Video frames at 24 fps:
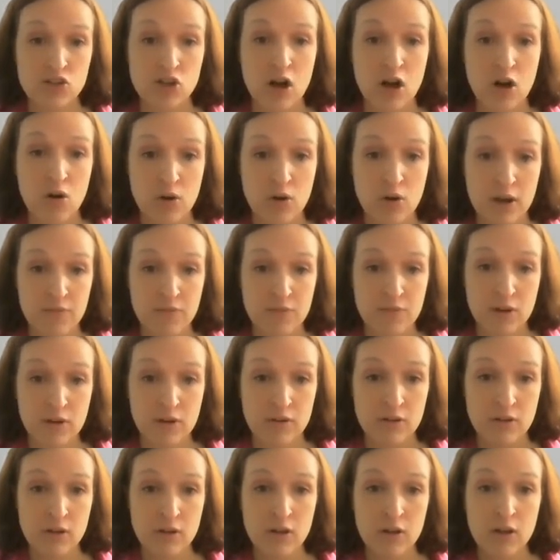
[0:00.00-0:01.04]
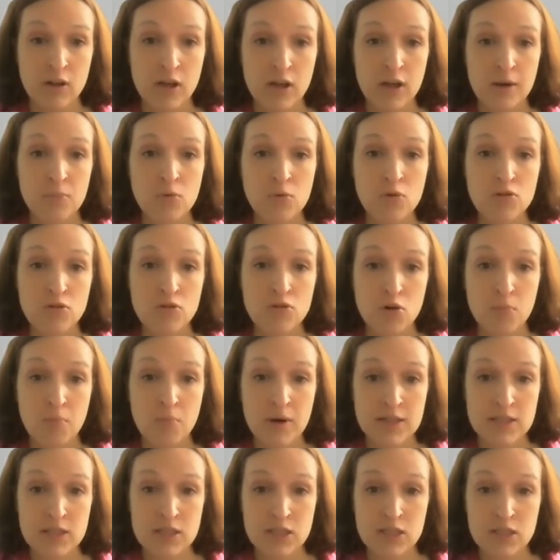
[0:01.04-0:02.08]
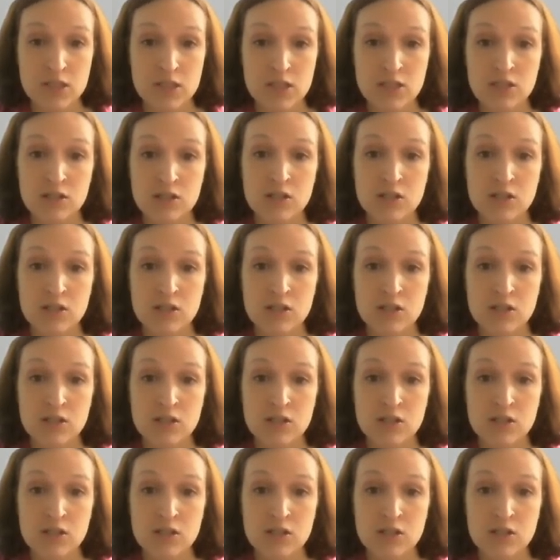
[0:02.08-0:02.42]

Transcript: However, a more robust statistical